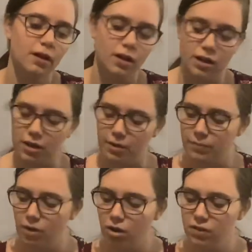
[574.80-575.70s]

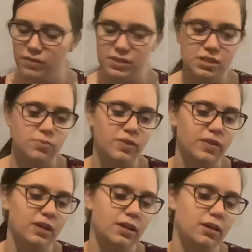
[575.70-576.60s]
All of this is
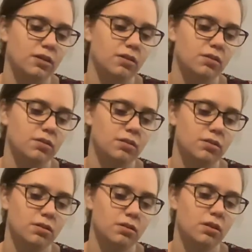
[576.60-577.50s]
within
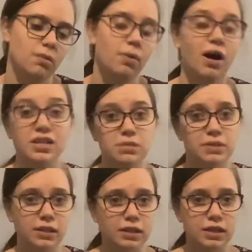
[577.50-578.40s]

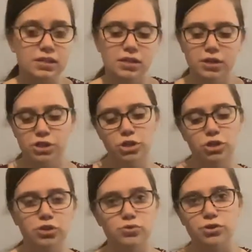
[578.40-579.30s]
possibilities to
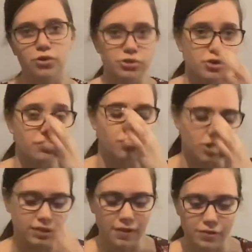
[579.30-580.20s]
use also for
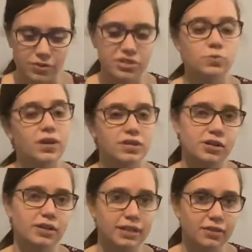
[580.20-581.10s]
our levels, as well as
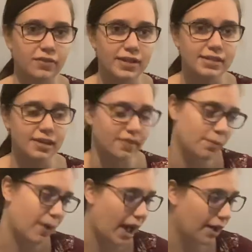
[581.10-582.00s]
our hill that's in the
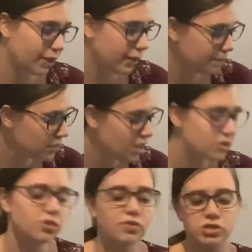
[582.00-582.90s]
back.
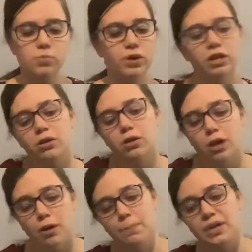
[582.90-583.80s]
So this is where we're gonna
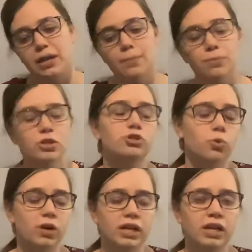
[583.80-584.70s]
be a
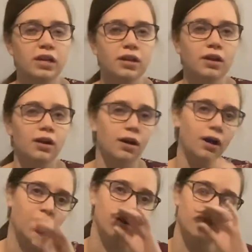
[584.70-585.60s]
majority
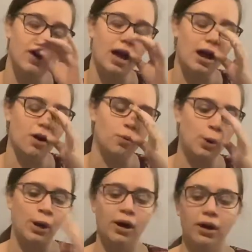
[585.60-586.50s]
of
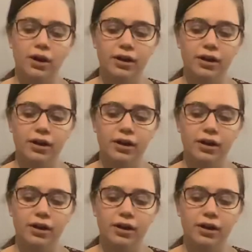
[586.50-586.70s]
our